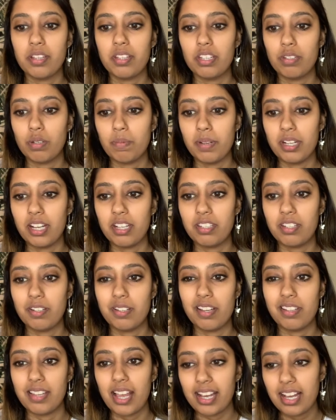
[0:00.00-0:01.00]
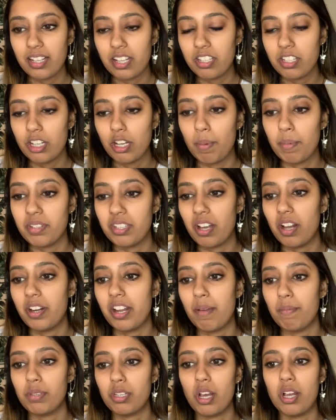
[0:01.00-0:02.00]
This would be considered the second listing on
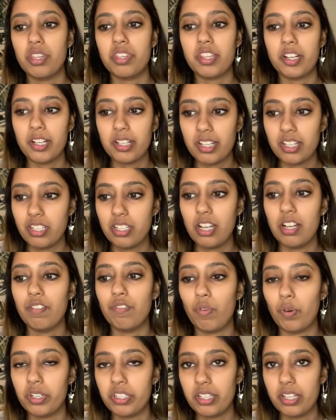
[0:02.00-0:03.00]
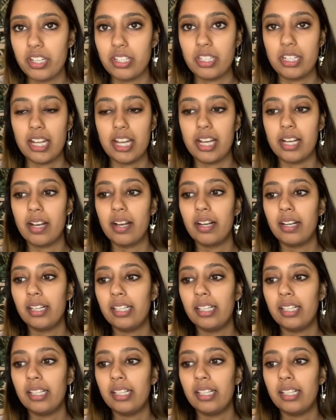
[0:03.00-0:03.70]
Amazon, third listing, fourth listing.